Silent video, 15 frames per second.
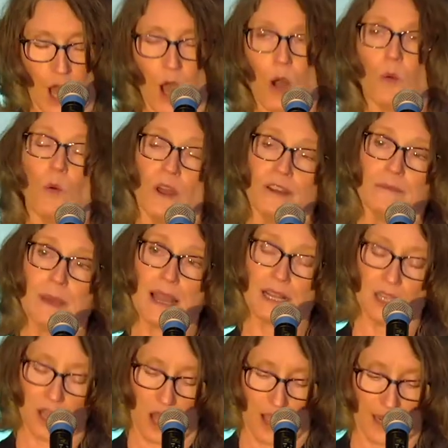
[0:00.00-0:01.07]
One of my
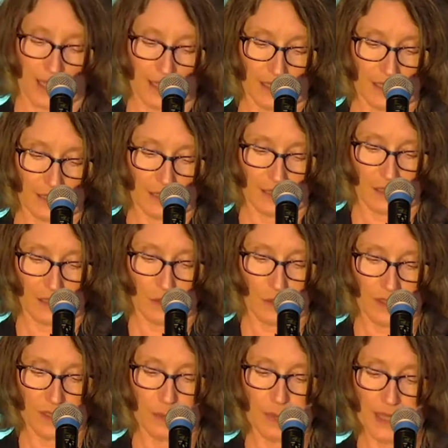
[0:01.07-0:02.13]
clients
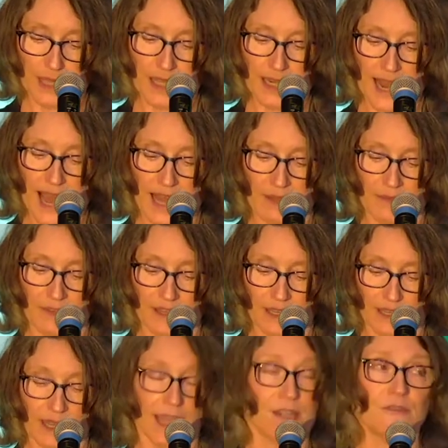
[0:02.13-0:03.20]
was a pig and
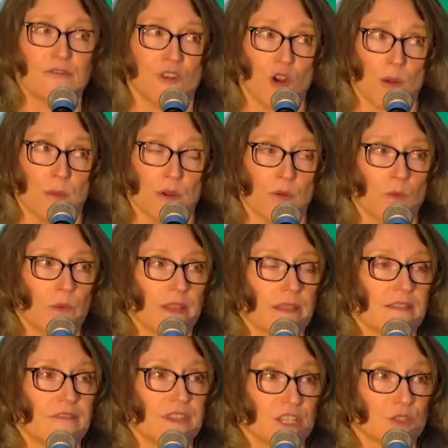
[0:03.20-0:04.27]
alligator farmer with
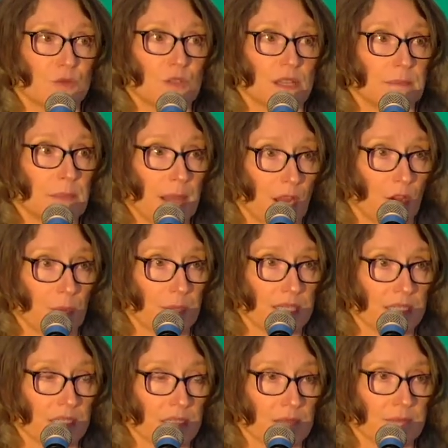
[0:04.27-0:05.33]
a visual
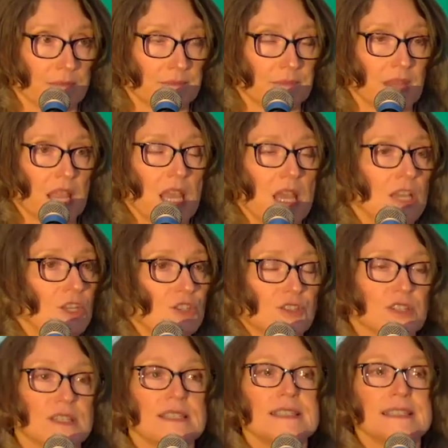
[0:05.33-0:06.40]
impairment. You
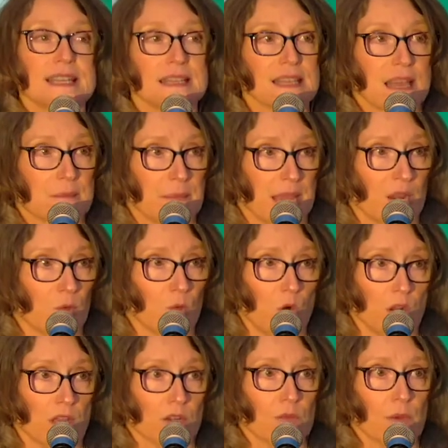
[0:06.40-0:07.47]
should have seen that man
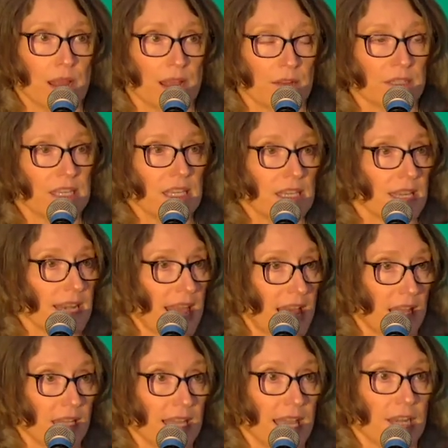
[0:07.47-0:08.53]
walking around kicking
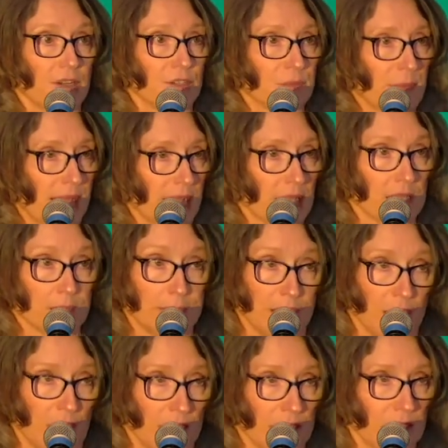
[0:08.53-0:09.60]
alligators back in the
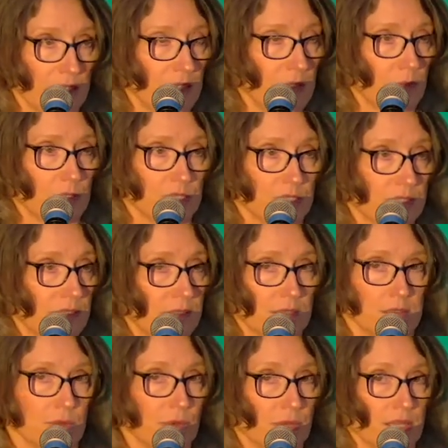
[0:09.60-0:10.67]
pond. It was
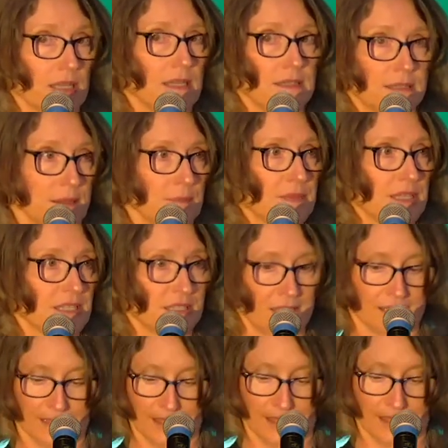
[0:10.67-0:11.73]
really something to
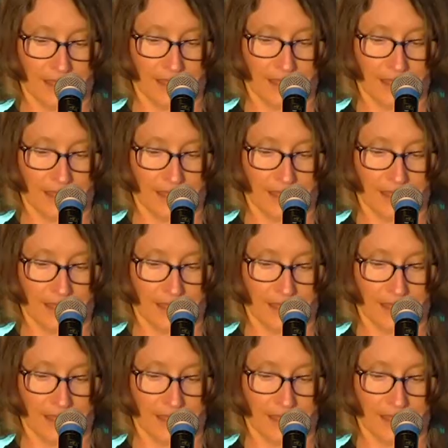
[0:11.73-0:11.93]
see.